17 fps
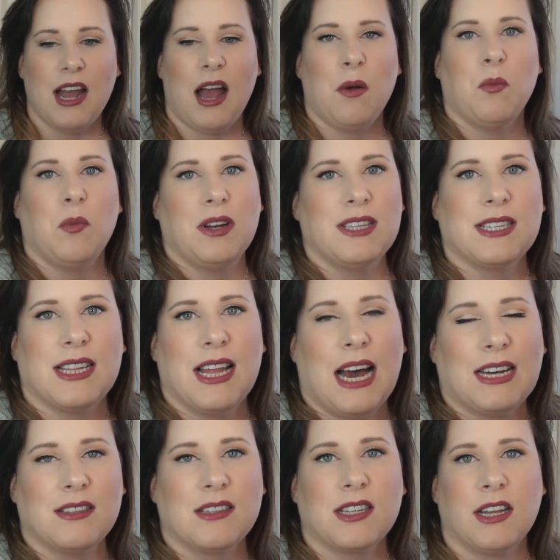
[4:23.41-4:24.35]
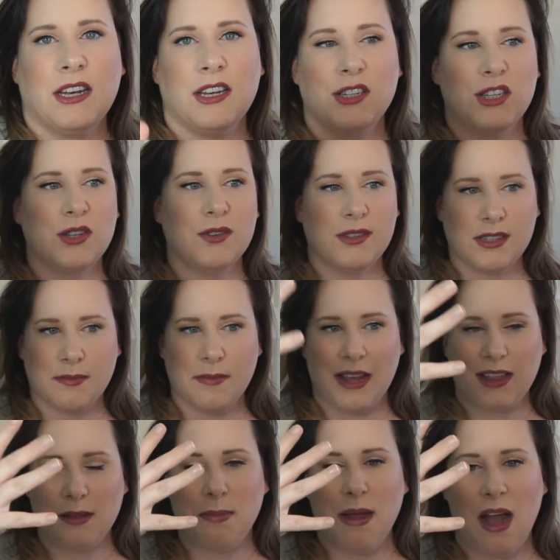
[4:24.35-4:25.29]
And what that's gonna do is
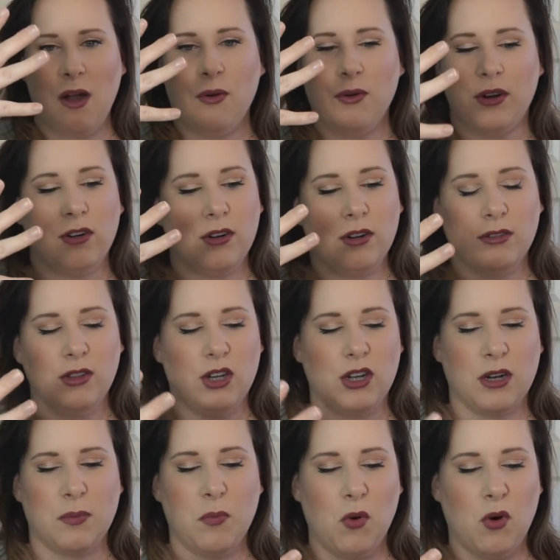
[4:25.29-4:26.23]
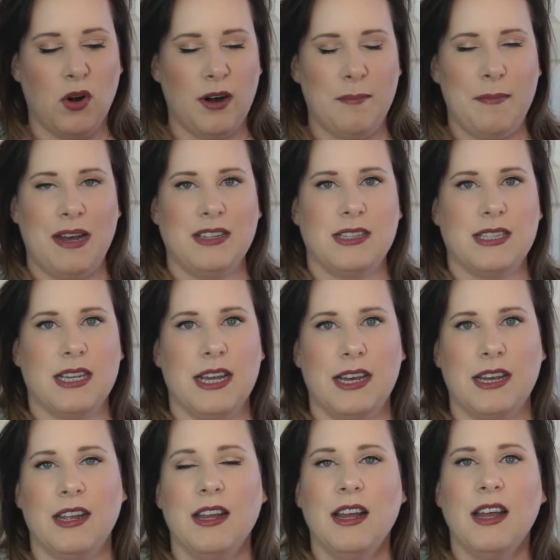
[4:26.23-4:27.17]
make the powder look more melted.